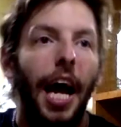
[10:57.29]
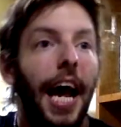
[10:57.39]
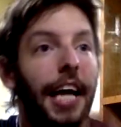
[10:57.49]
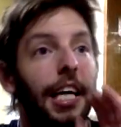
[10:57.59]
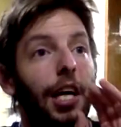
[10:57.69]

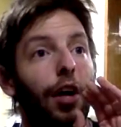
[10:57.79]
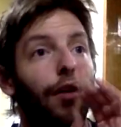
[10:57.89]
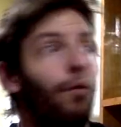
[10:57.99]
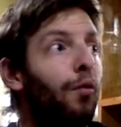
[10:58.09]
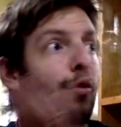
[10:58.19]
And
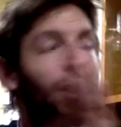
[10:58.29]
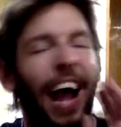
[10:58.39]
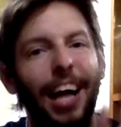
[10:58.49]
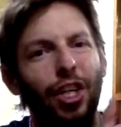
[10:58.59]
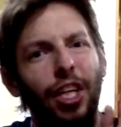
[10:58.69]

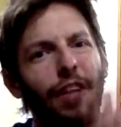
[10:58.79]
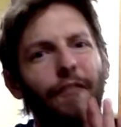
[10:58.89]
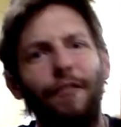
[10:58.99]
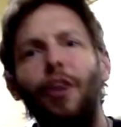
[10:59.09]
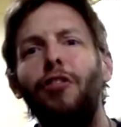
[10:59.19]
actually,
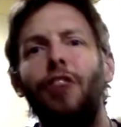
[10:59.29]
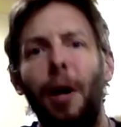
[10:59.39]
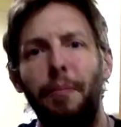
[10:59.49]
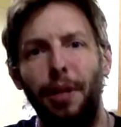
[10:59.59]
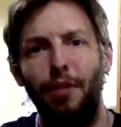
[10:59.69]
the first
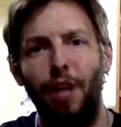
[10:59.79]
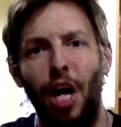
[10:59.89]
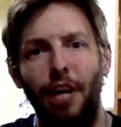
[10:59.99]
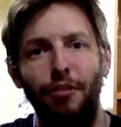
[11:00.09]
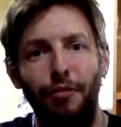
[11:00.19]
couple of
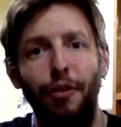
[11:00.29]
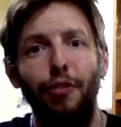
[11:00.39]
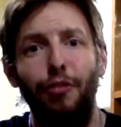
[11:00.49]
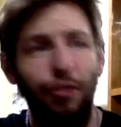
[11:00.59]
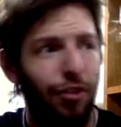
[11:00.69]
lines, the
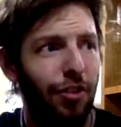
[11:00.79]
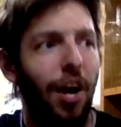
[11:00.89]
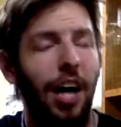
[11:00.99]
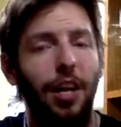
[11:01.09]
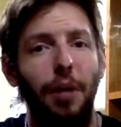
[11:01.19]
first
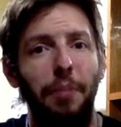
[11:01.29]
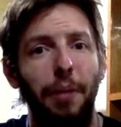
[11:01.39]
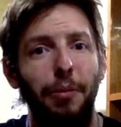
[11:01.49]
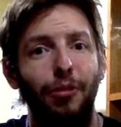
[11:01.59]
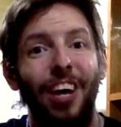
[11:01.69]
dialogue
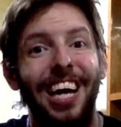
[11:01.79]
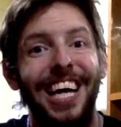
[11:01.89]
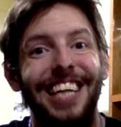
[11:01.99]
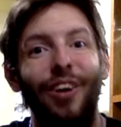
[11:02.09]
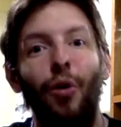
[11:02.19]
bubbles,
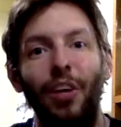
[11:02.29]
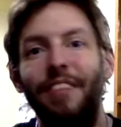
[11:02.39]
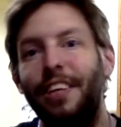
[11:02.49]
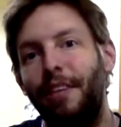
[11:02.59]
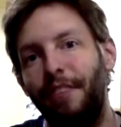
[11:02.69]
don't
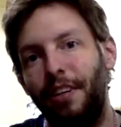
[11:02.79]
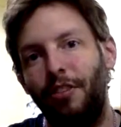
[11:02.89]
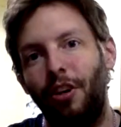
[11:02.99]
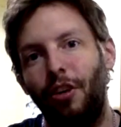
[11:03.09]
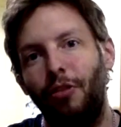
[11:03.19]
even
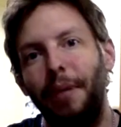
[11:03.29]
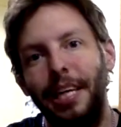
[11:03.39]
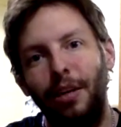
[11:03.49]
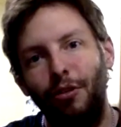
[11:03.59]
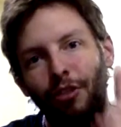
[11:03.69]
convince her. So
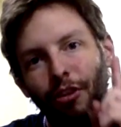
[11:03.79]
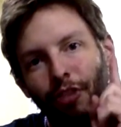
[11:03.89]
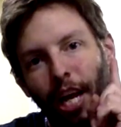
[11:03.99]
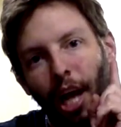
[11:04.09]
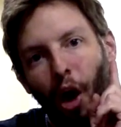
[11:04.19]
Meliodas says,
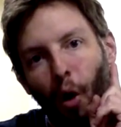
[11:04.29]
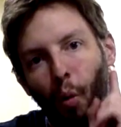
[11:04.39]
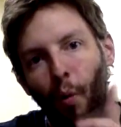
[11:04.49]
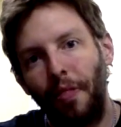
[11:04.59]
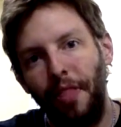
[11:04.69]
like,
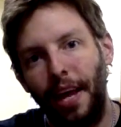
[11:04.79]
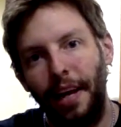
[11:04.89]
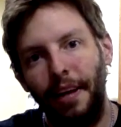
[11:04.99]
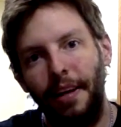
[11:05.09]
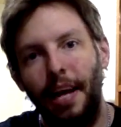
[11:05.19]
one
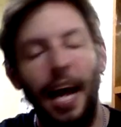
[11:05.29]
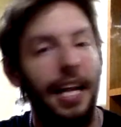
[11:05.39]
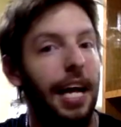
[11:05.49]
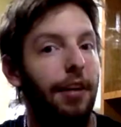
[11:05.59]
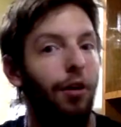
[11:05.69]
thing,
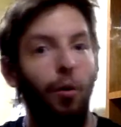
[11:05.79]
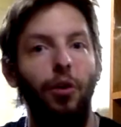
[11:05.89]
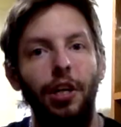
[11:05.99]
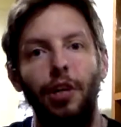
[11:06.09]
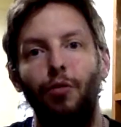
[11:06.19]
and that
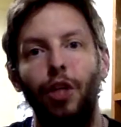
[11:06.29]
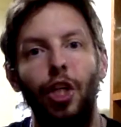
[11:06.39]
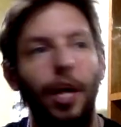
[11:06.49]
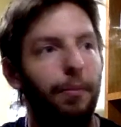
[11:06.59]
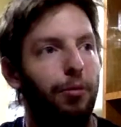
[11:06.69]
totally
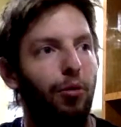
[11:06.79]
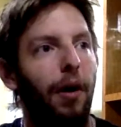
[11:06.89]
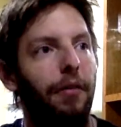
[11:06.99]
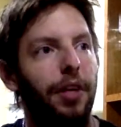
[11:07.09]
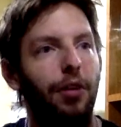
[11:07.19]
reshapes
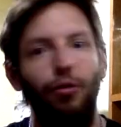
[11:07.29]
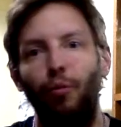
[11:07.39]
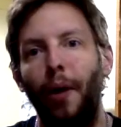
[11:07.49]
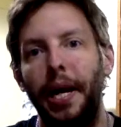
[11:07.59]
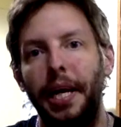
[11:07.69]
12 years
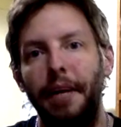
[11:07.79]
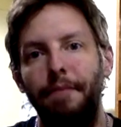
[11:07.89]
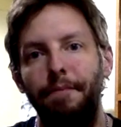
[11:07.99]
of waiting.